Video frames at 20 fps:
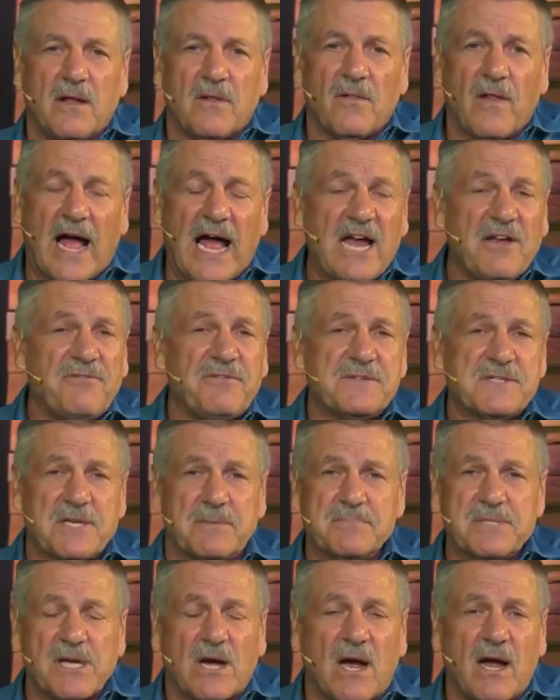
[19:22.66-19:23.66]
Life
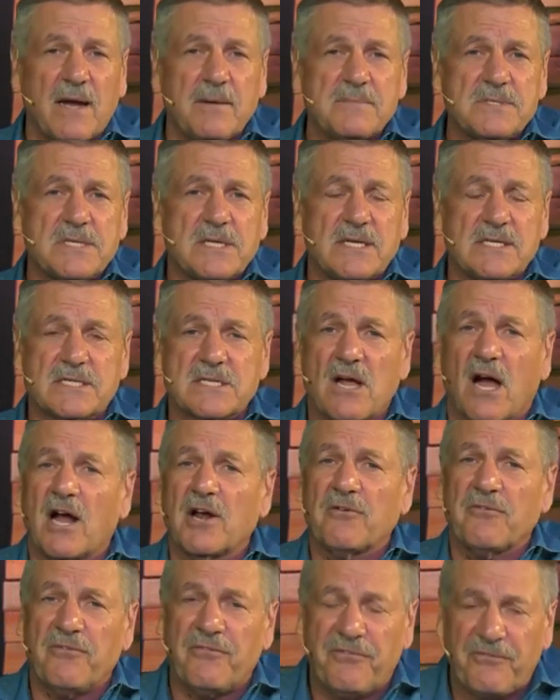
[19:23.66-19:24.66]
sometimes is
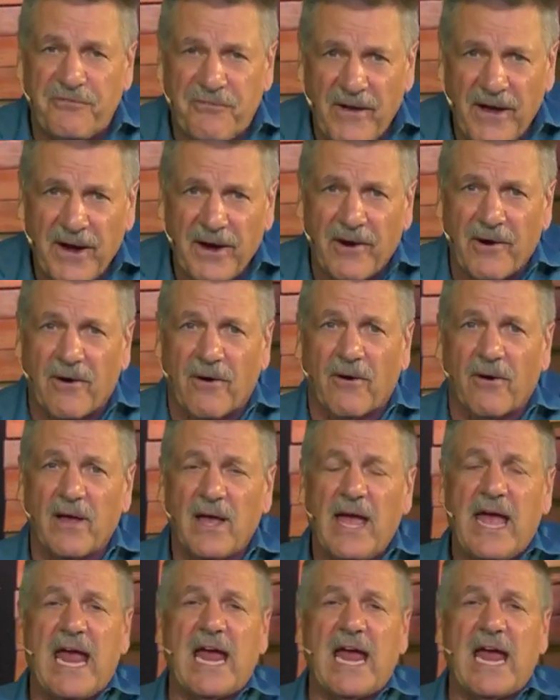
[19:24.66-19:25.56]
not fair.